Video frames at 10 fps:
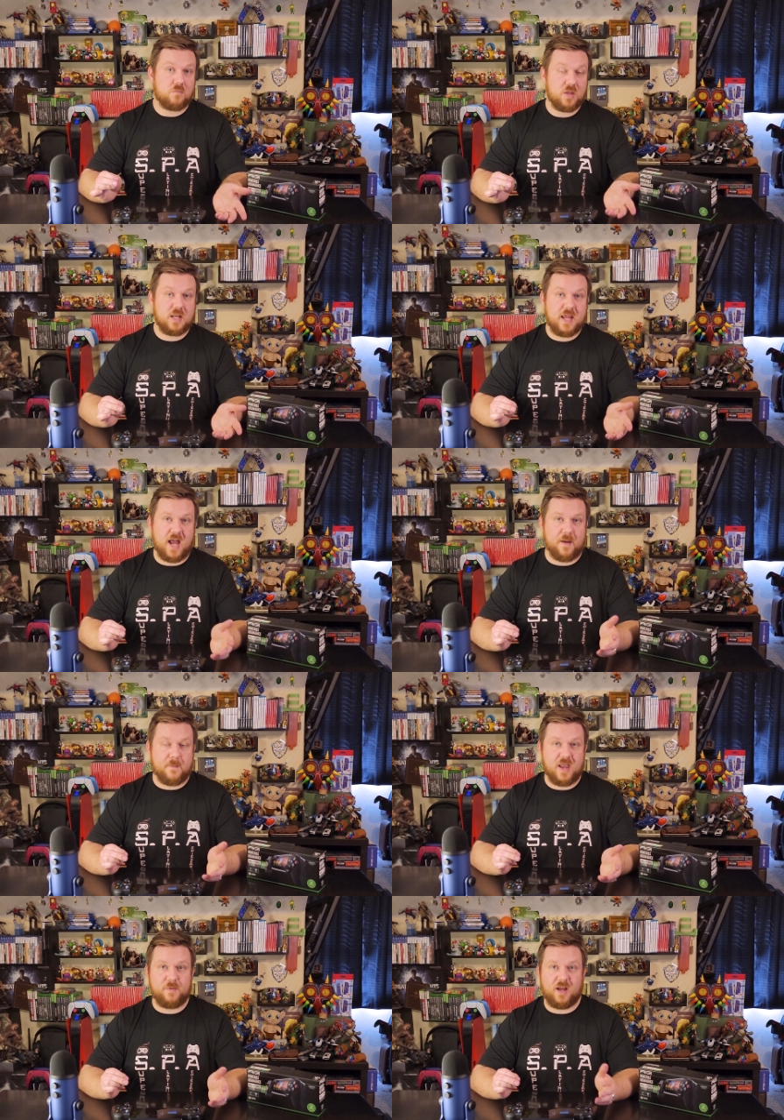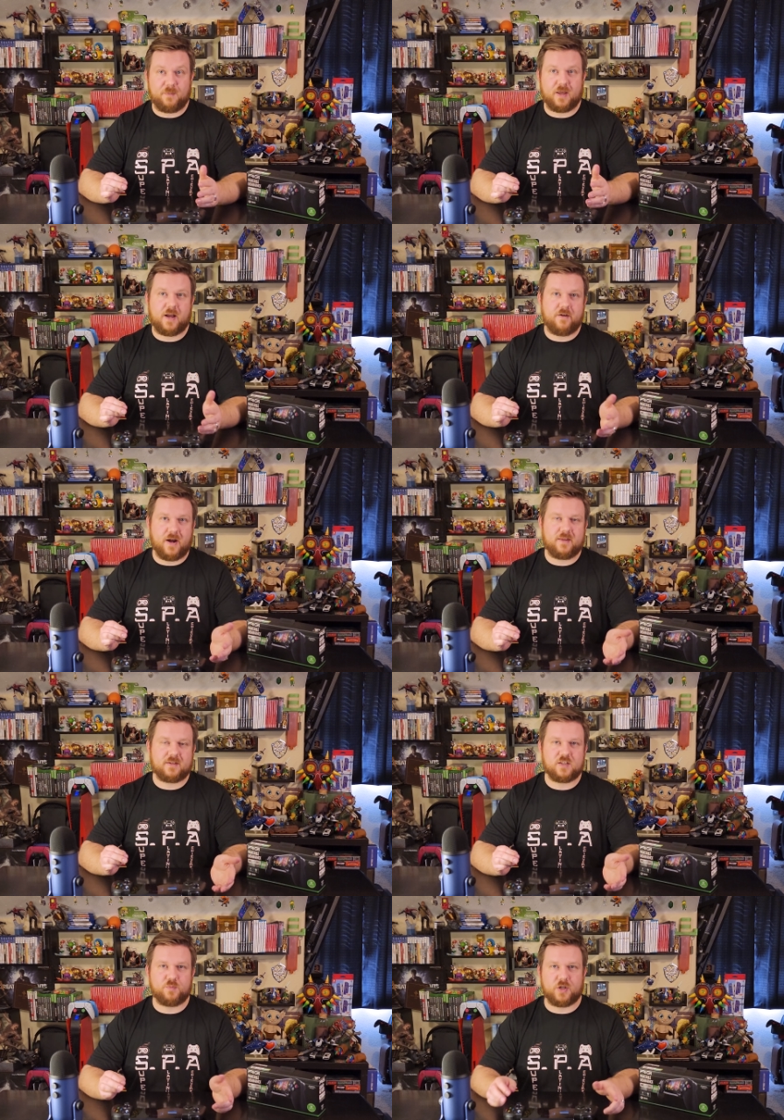then yeah, maybe I'd be like, all right,
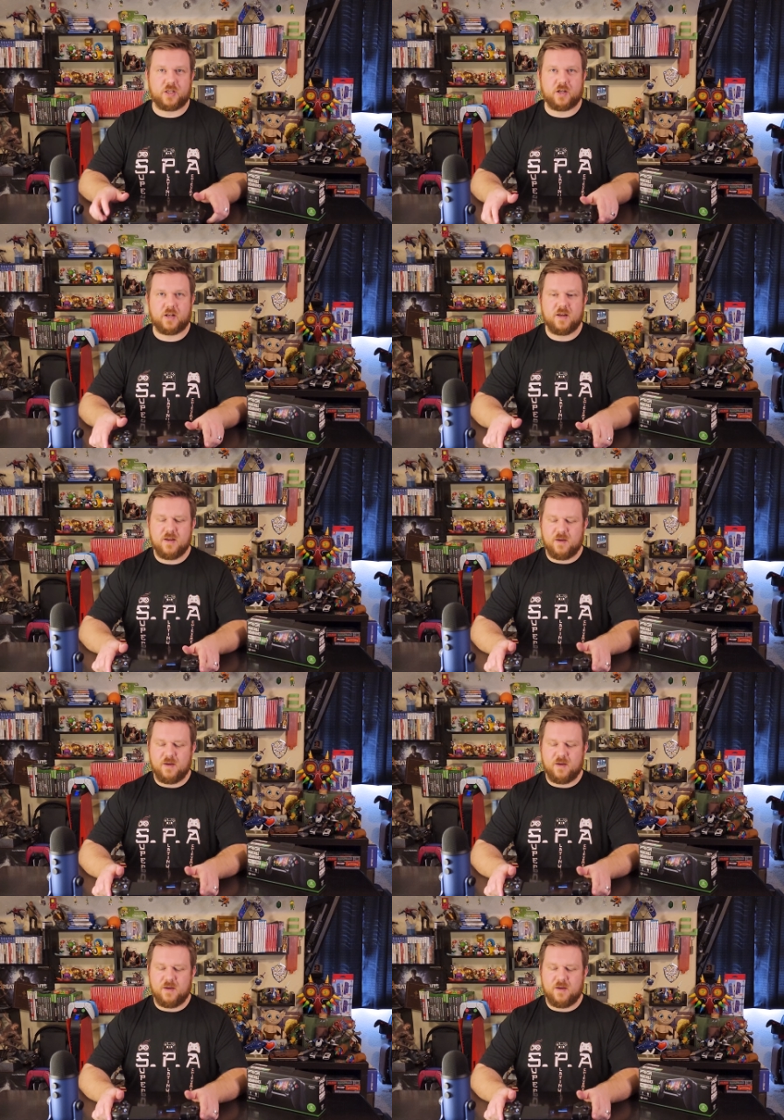this is pretty good.